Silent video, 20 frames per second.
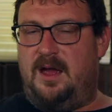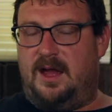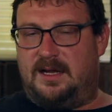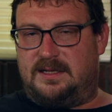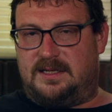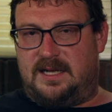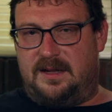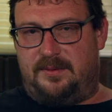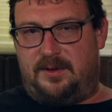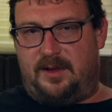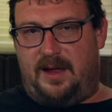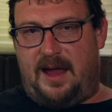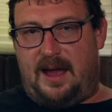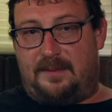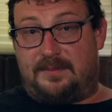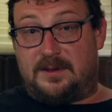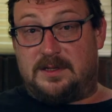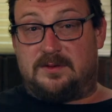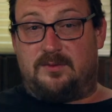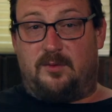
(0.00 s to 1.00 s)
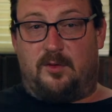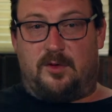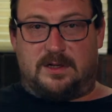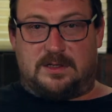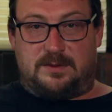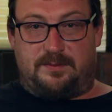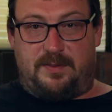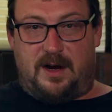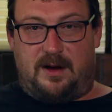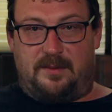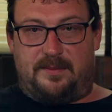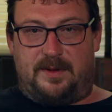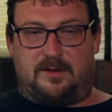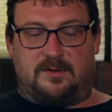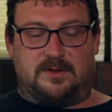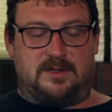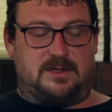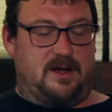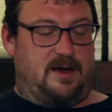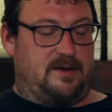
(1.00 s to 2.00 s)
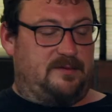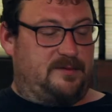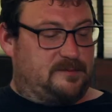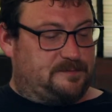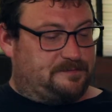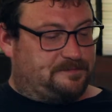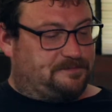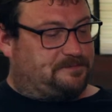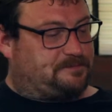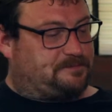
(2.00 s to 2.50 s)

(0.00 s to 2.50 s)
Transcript: It typically happens in more experimental stuff.